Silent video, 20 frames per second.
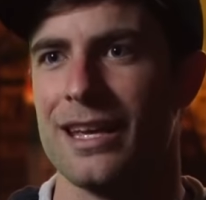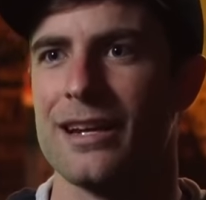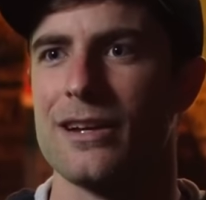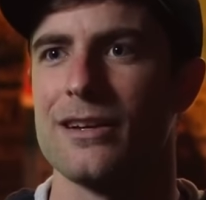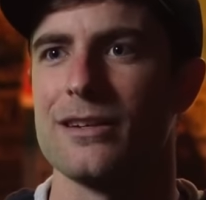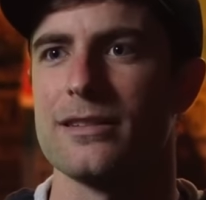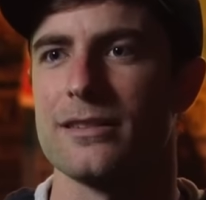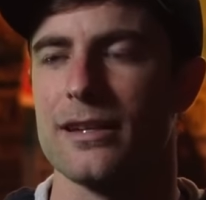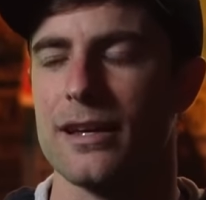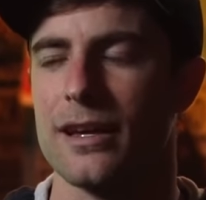And
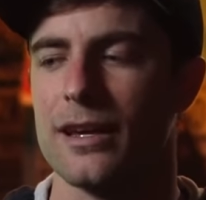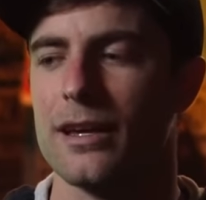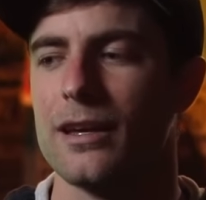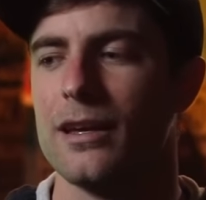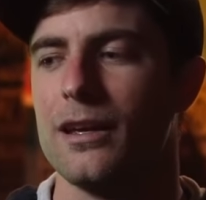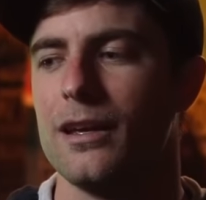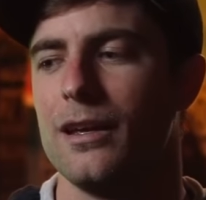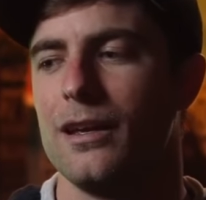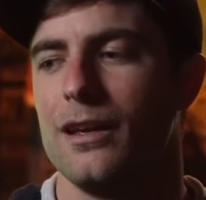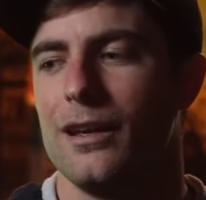I was like,
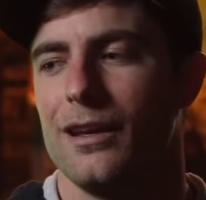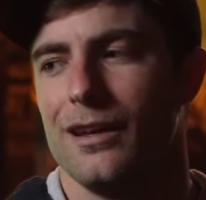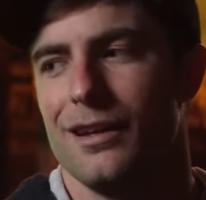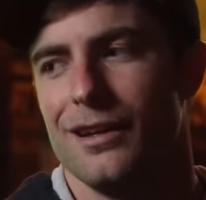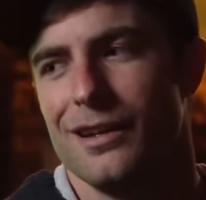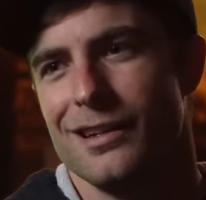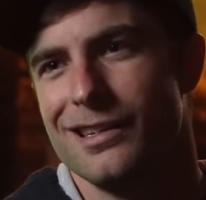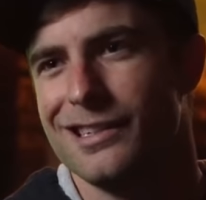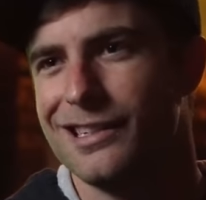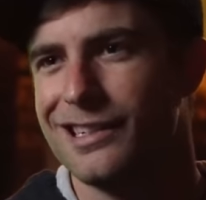
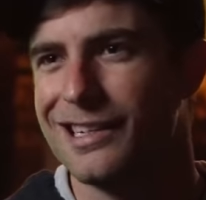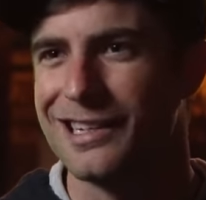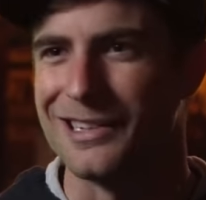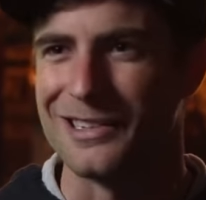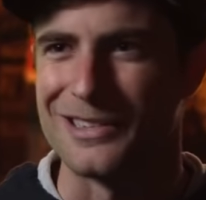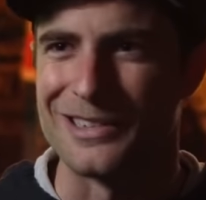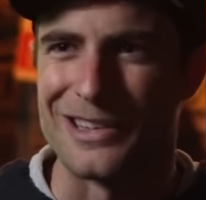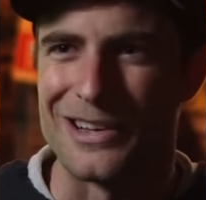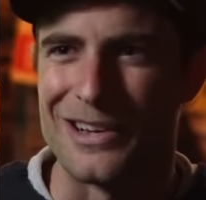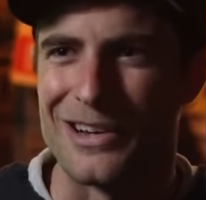I
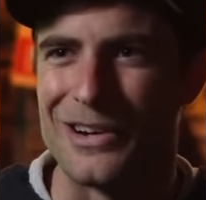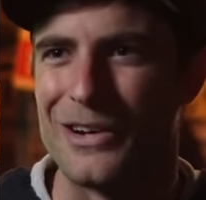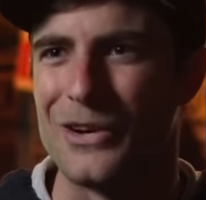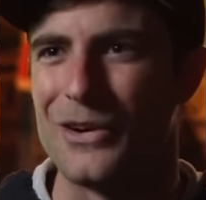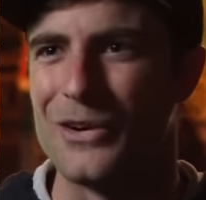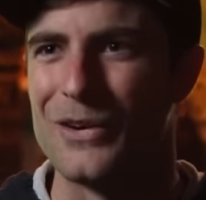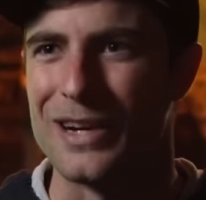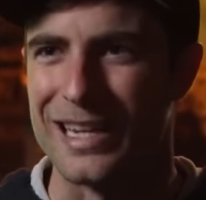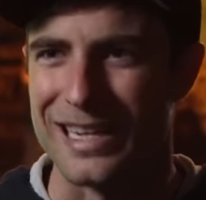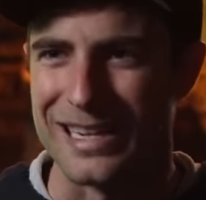don't
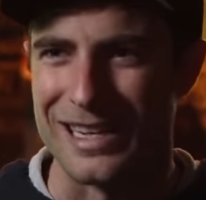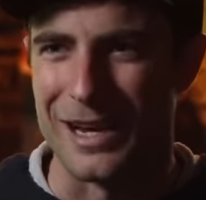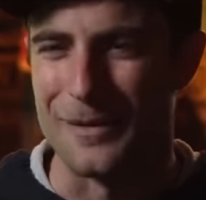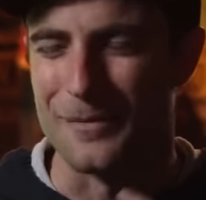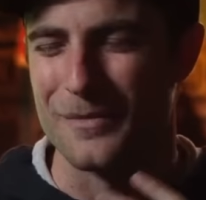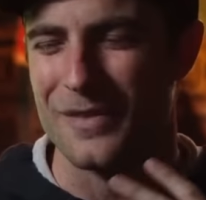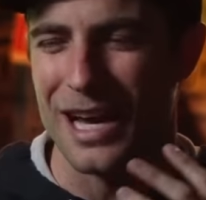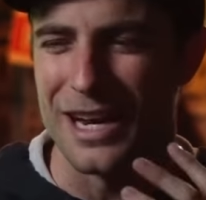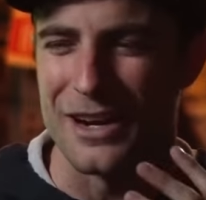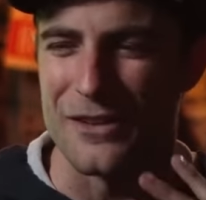know. And
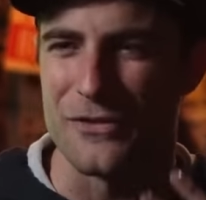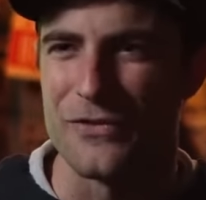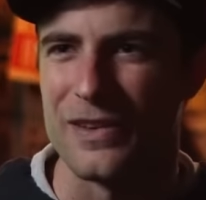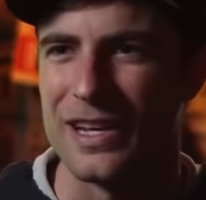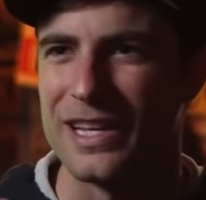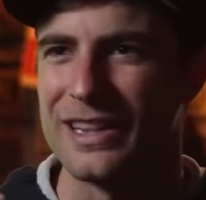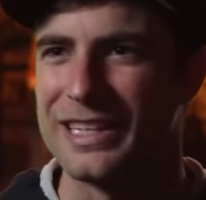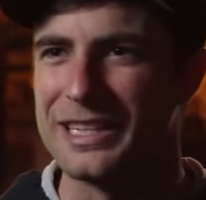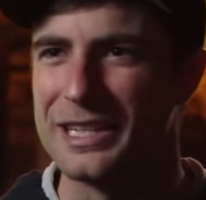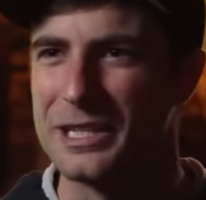I'm kind of
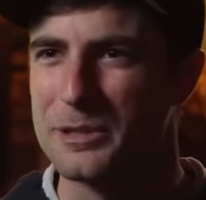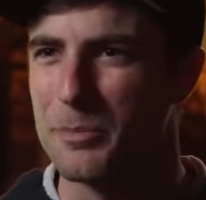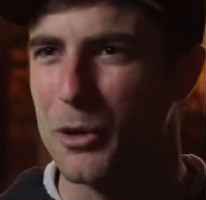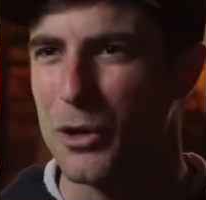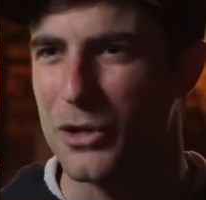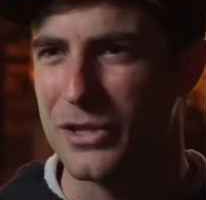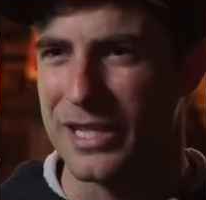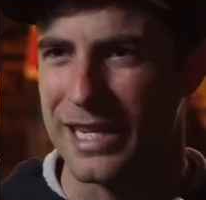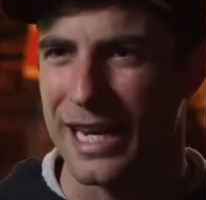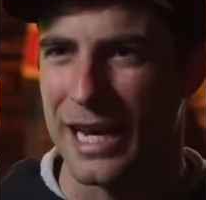feeling this
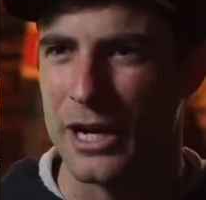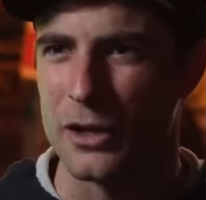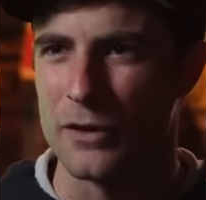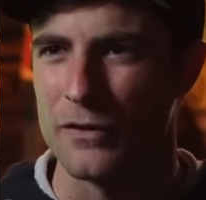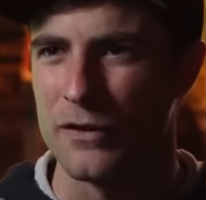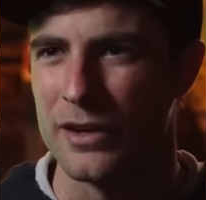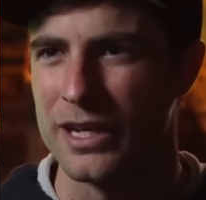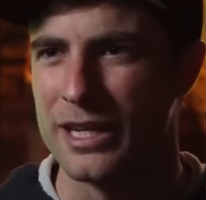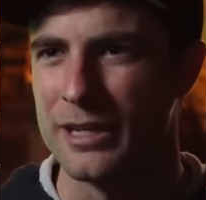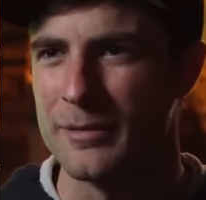person out
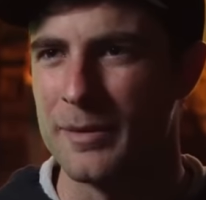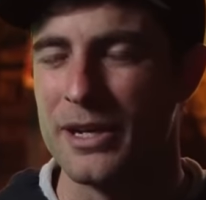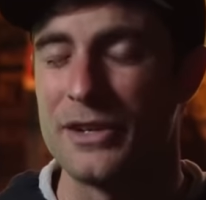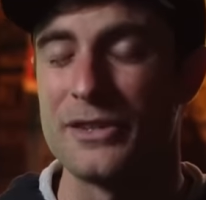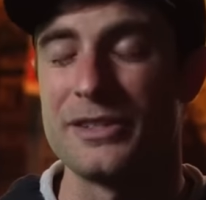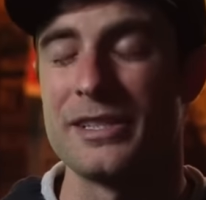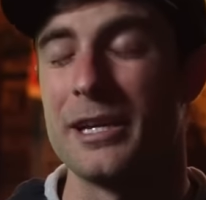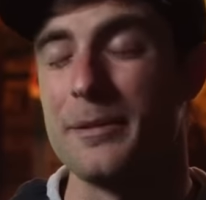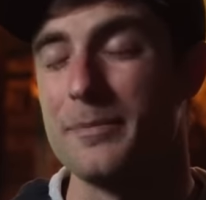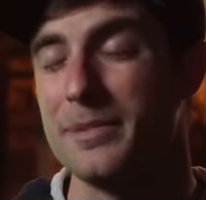over email.
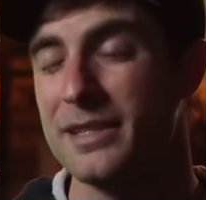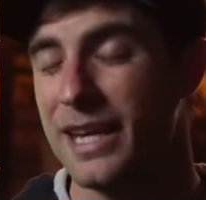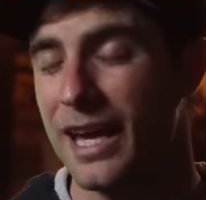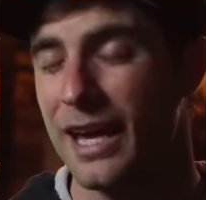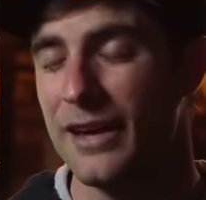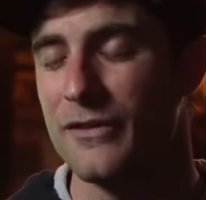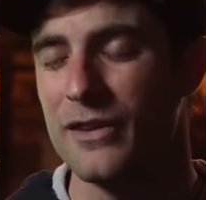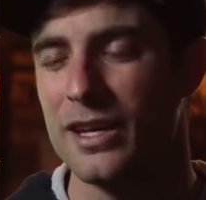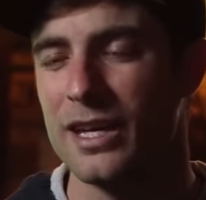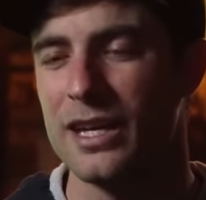His name's
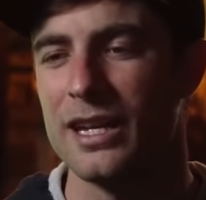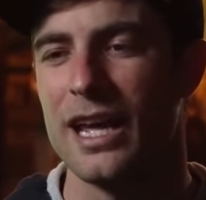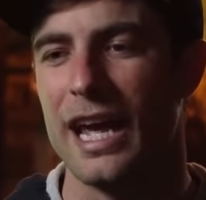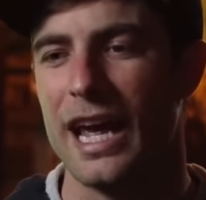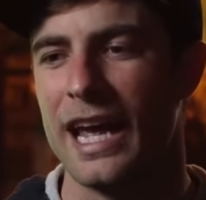Kevin.